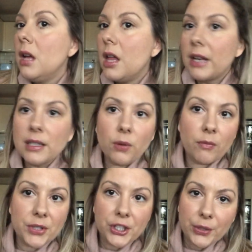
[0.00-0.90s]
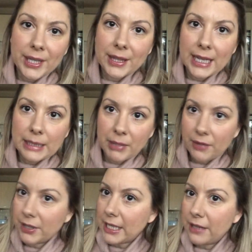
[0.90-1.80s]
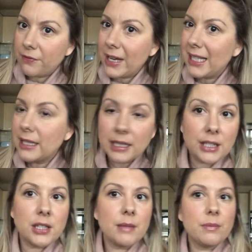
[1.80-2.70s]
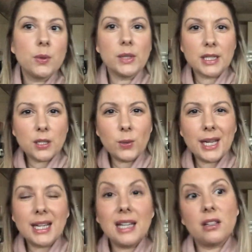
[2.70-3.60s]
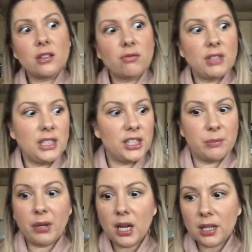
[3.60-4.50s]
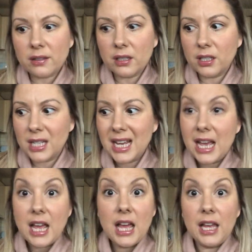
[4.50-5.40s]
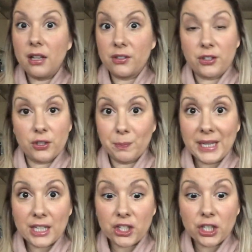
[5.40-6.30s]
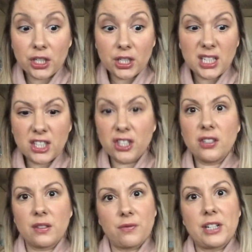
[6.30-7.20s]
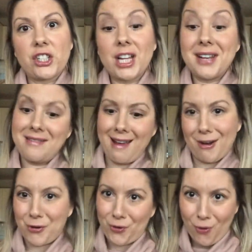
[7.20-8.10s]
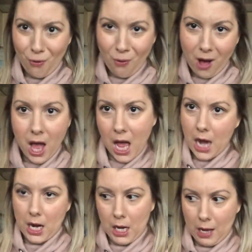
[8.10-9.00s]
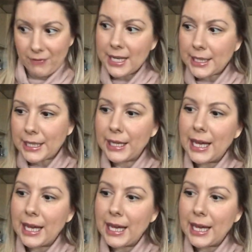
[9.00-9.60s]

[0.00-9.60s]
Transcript: That's what I've been doing. That's my everyday face. It's simple, it's quick, it looks really good in person. It looks good on pictures. It just looks fresh and natural, and I love it.